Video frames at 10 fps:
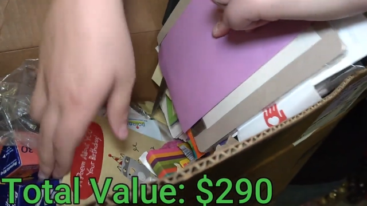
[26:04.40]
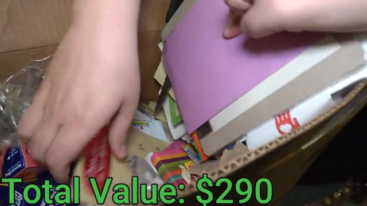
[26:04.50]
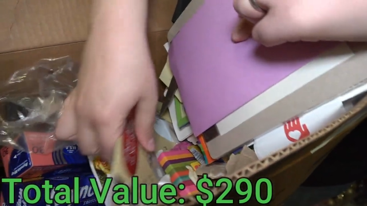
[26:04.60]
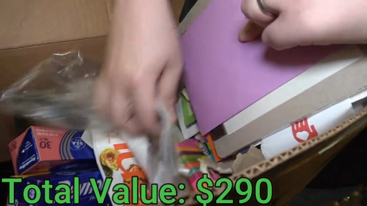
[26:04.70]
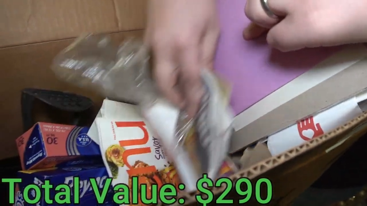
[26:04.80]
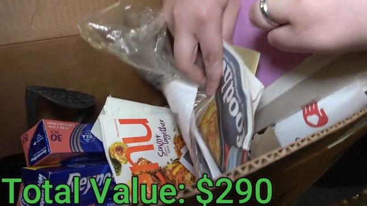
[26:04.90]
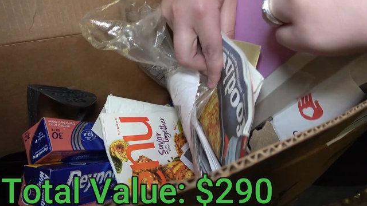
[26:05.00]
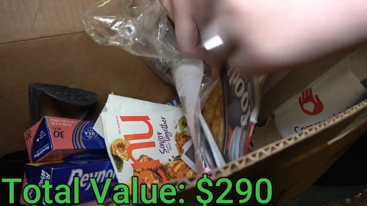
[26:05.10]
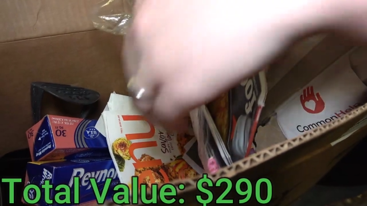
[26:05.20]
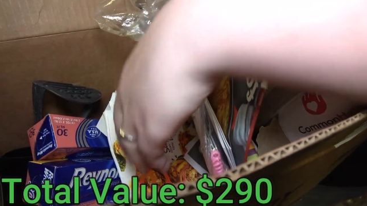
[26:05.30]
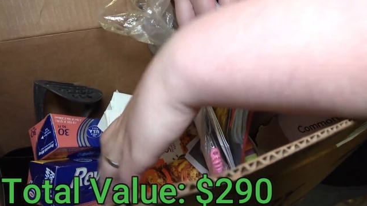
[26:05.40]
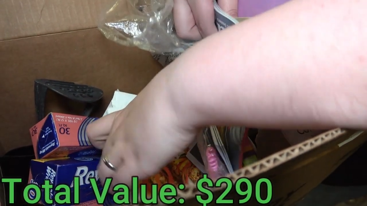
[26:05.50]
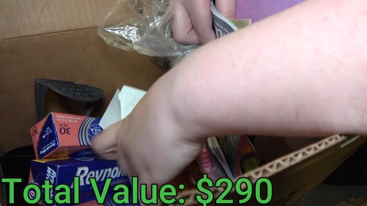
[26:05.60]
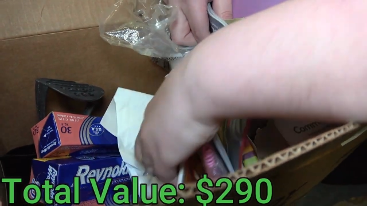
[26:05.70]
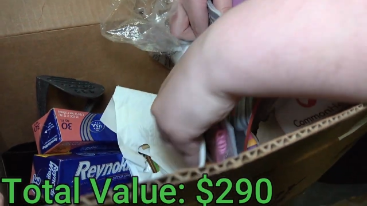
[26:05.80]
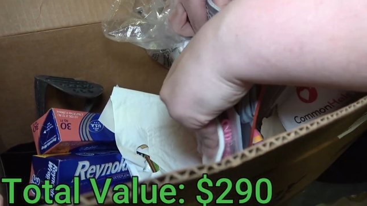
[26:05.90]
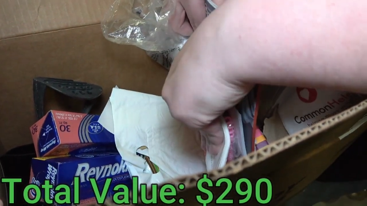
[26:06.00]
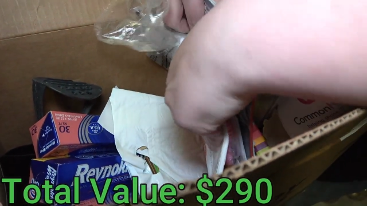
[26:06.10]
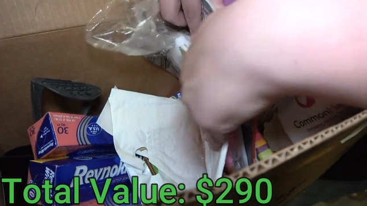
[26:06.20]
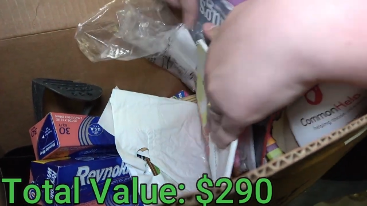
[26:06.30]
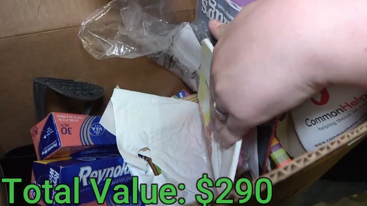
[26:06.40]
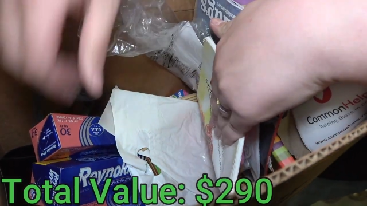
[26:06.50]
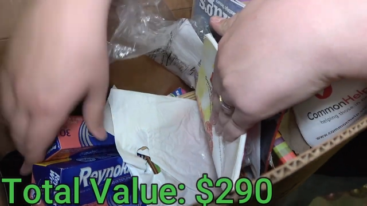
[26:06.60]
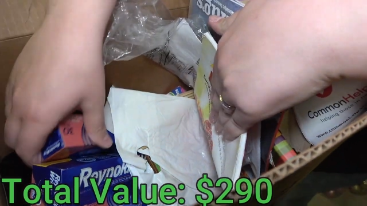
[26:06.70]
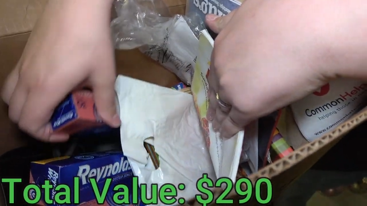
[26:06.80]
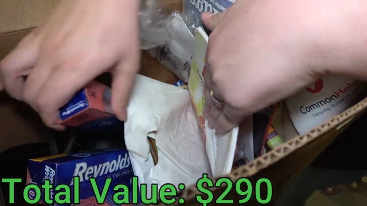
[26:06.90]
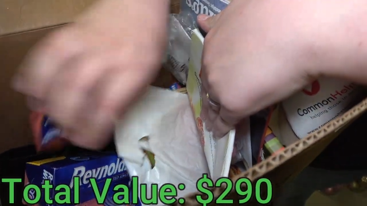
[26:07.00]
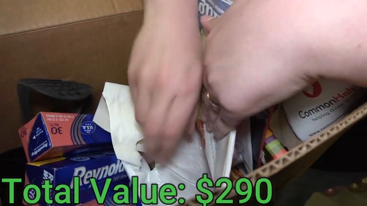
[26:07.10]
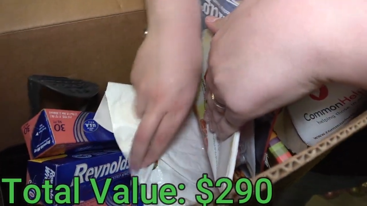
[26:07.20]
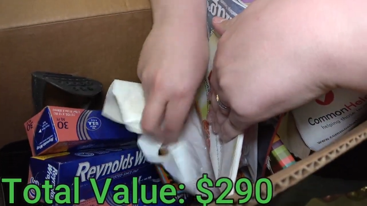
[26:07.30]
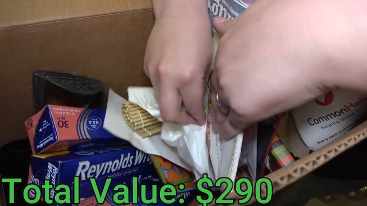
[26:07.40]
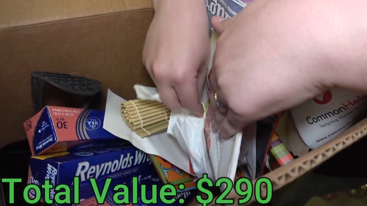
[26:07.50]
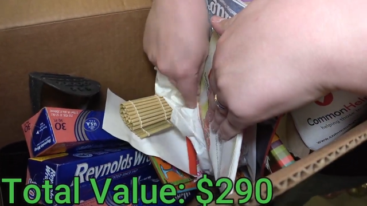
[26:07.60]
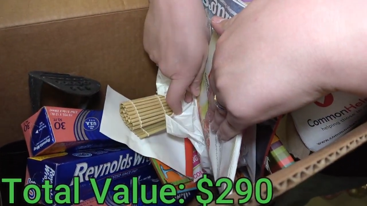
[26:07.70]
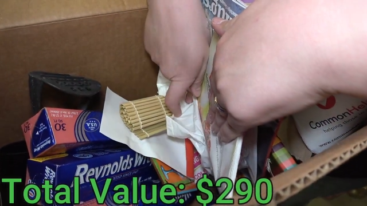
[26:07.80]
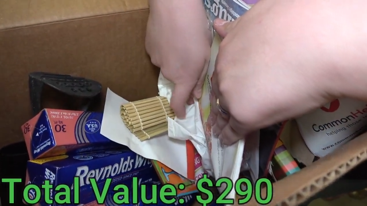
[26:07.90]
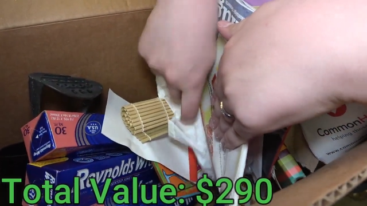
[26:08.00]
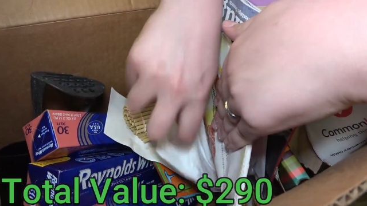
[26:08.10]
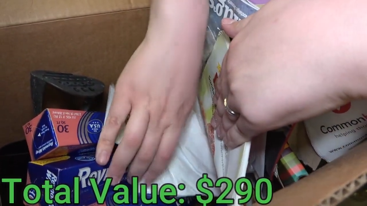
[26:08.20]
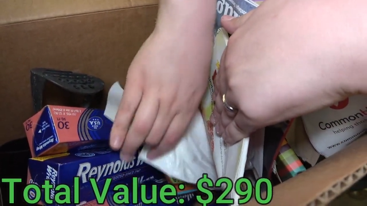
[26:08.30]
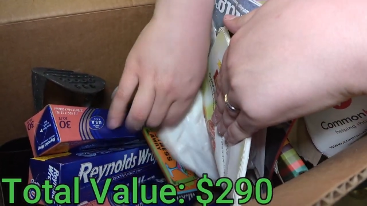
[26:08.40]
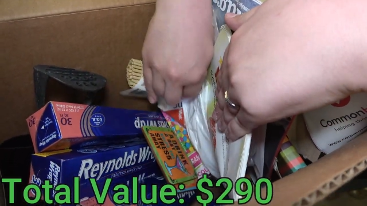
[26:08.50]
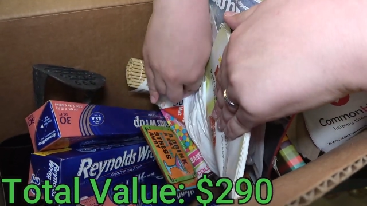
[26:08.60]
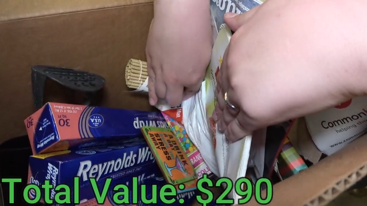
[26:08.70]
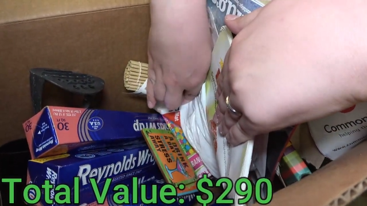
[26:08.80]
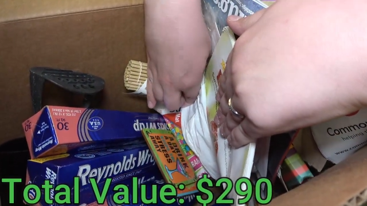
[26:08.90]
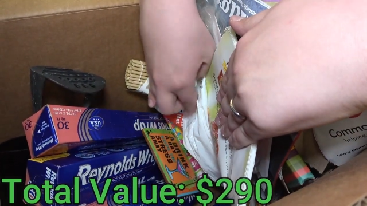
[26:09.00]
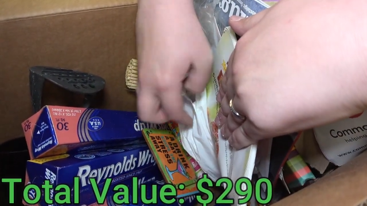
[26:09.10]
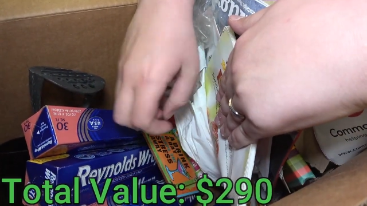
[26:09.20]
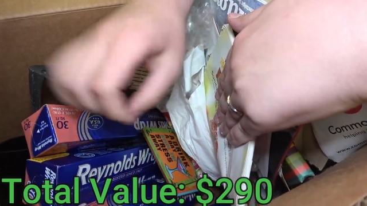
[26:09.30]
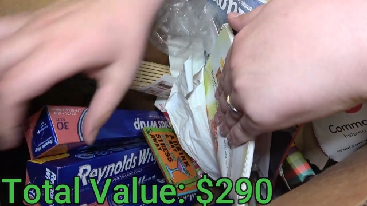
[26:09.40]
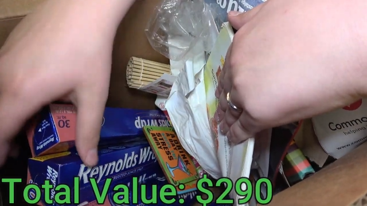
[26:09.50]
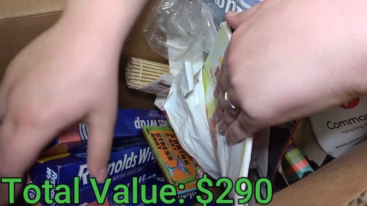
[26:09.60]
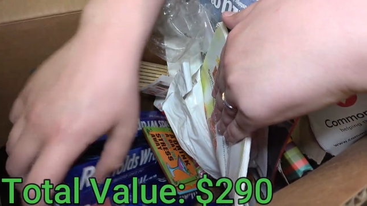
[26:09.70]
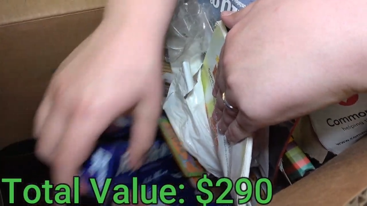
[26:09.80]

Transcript: (no speaker visible)